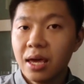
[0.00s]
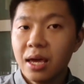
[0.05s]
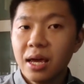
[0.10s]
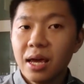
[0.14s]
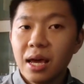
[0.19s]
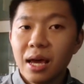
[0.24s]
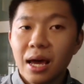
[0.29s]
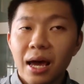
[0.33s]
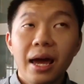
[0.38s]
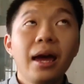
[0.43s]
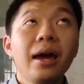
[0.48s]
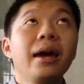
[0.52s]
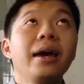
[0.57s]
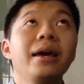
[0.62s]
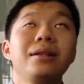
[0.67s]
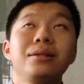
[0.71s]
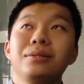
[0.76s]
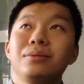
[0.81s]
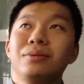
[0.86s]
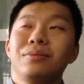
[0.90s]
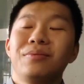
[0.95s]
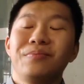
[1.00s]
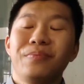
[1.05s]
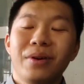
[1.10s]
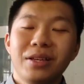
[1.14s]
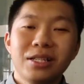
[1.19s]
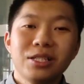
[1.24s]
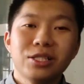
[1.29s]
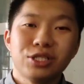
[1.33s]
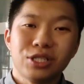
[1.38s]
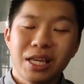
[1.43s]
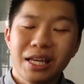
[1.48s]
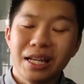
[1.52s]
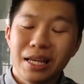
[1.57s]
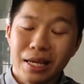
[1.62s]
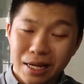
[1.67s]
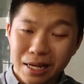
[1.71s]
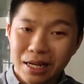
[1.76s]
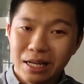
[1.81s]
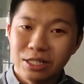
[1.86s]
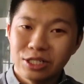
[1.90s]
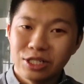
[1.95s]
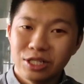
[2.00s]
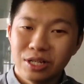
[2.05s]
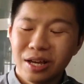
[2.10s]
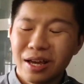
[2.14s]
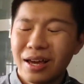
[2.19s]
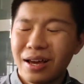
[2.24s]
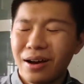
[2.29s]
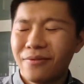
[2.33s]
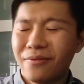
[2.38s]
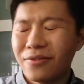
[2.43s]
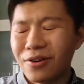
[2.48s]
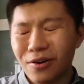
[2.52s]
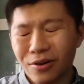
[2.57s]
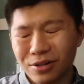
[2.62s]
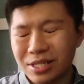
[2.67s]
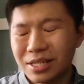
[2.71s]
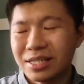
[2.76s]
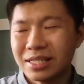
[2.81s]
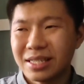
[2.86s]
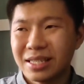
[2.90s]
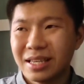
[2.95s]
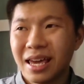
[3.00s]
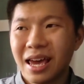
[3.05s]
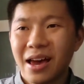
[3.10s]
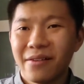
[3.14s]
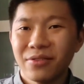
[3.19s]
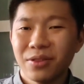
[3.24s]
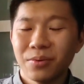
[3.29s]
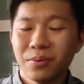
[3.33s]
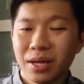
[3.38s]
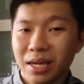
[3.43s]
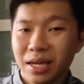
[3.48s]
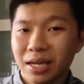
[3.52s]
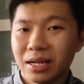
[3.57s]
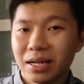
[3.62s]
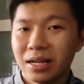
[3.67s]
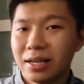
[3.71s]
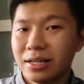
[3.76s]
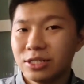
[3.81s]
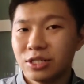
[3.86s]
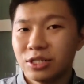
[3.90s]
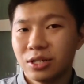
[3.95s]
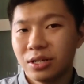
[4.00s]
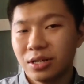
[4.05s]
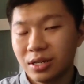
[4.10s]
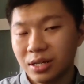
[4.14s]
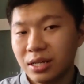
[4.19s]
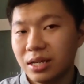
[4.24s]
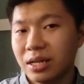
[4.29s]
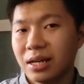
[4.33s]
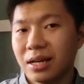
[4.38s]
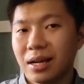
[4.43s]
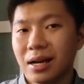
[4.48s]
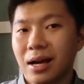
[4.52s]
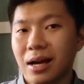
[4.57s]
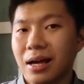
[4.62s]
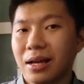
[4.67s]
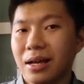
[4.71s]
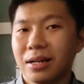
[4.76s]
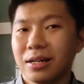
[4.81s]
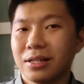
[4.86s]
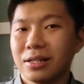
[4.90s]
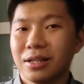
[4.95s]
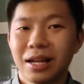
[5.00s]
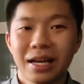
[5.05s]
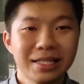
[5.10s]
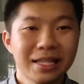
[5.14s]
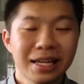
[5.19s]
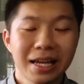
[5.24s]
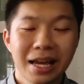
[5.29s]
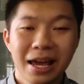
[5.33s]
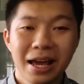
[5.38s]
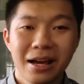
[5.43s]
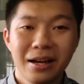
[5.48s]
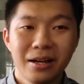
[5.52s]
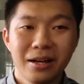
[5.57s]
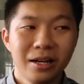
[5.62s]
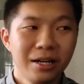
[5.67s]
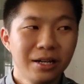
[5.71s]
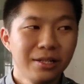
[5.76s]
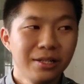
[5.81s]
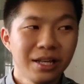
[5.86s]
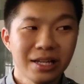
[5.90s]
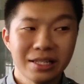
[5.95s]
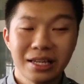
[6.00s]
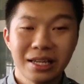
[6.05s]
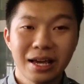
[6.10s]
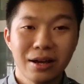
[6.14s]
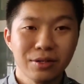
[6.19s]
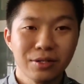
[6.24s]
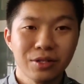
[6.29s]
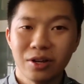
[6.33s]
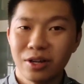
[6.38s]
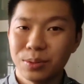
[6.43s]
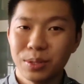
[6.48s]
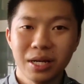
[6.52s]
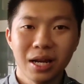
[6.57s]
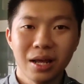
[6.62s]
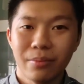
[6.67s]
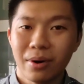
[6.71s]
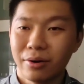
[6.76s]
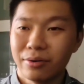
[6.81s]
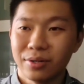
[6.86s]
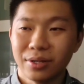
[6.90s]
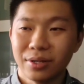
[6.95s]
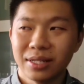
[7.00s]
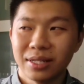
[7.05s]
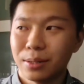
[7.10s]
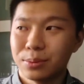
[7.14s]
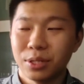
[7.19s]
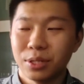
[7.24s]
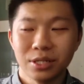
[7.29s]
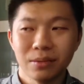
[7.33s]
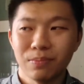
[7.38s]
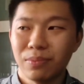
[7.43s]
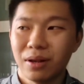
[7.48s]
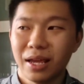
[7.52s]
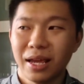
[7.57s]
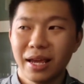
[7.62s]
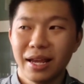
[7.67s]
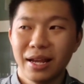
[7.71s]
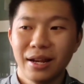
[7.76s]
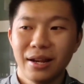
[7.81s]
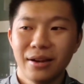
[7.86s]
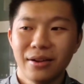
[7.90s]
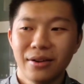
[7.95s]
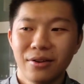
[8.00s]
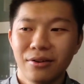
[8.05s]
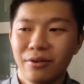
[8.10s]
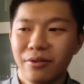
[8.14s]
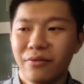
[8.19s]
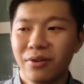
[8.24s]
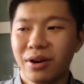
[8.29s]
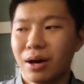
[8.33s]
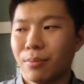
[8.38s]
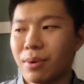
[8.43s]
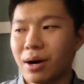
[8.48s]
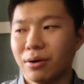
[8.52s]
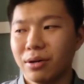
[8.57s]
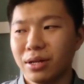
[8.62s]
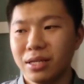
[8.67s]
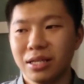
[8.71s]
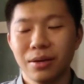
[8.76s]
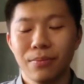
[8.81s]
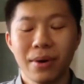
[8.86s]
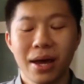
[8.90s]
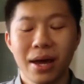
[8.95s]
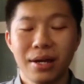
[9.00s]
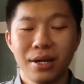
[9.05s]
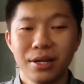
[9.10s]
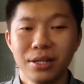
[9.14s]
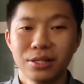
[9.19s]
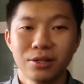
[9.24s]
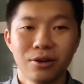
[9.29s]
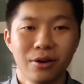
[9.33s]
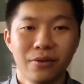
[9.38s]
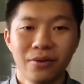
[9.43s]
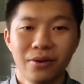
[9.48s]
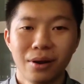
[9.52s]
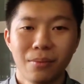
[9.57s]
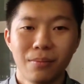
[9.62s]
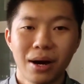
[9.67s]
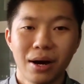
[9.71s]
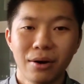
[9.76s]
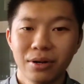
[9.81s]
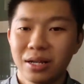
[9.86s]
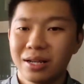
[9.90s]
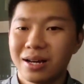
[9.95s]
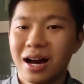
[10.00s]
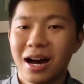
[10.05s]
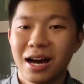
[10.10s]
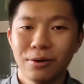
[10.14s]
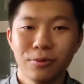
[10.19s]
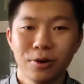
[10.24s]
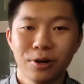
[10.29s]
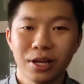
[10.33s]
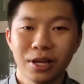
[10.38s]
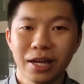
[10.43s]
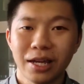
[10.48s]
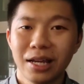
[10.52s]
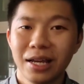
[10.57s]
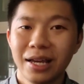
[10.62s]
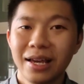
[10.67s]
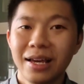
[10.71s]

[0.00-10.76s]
And basically she said English. Of course, it have to be English. Yeah, and nothing else. Not even about self-discipline. Not even about independence. Not even about hardworking.